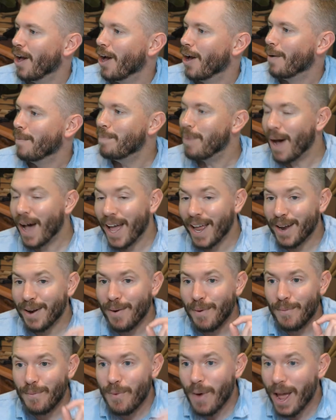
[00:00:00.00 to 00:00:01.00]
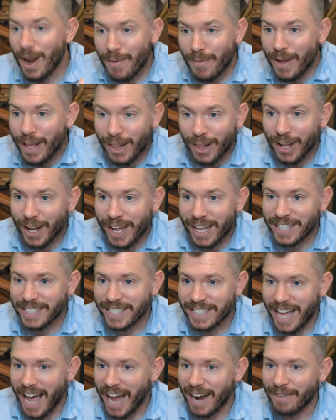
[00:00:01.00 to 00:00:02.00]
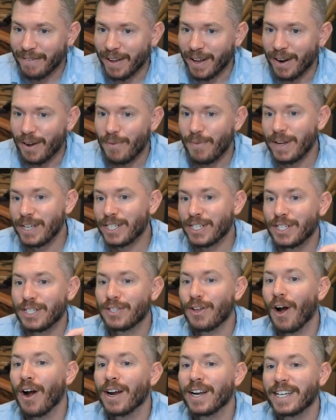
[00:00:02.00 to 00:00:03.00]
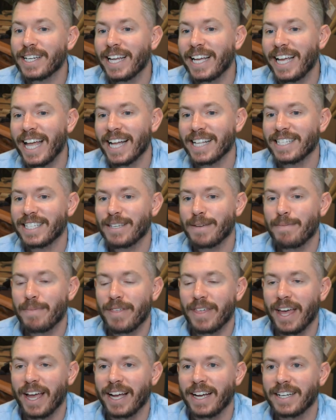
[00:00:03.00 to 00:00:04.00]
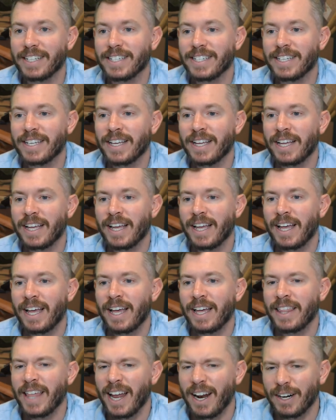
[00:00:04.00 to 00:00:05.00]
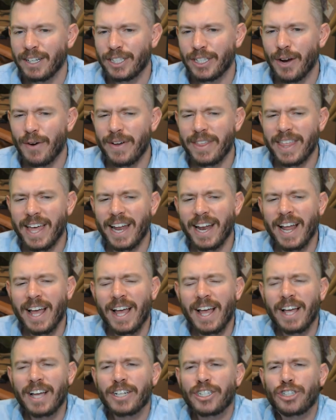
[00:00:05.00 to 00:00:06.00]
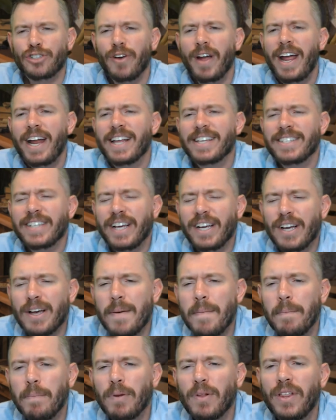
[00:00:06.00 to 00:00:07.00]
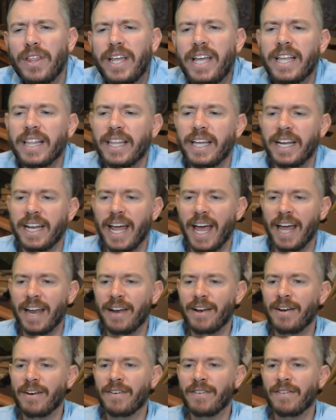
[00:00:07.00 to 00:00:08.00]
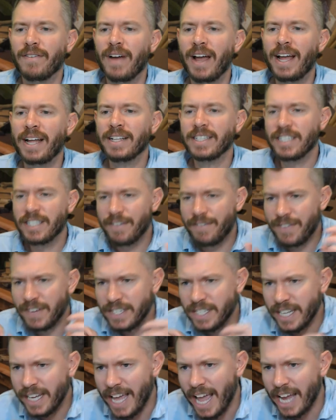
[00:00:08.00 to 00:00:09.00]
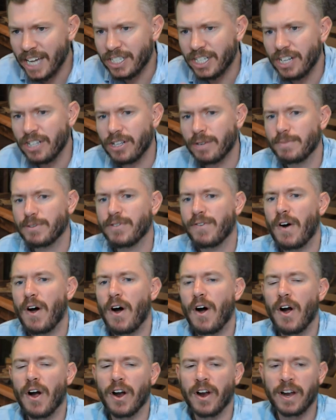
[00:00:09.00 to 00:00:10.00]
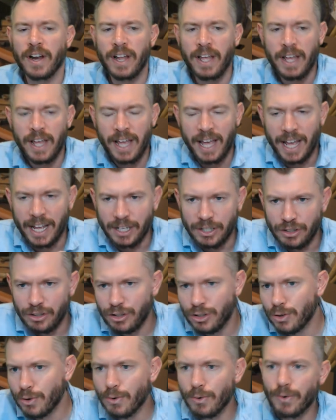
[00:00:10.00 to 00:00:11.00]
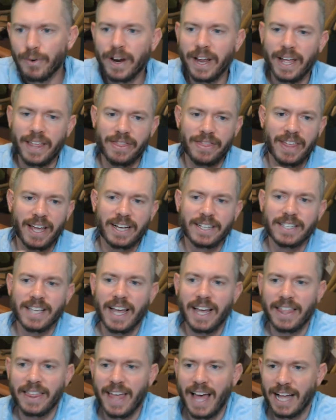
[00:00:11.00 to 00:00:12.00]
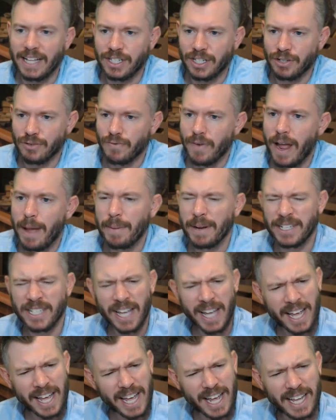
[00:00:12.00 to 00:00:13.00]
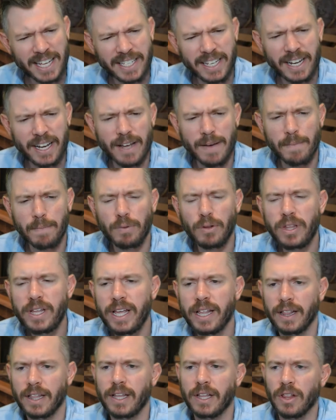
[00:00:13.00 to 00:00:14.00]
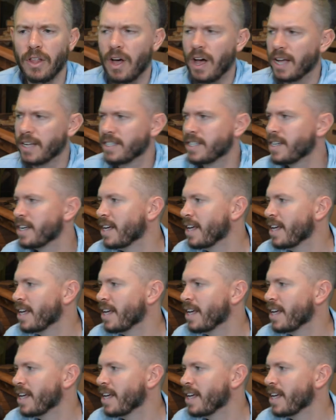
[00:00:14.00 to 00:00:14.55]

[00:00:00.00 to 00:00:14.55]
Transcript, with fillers: But when we look inside of it, we start to get some things that are showing that trade isn't completely dead, right? Sophistication in terms of art and jewelry and things like that, ceramics, isn't completely lost.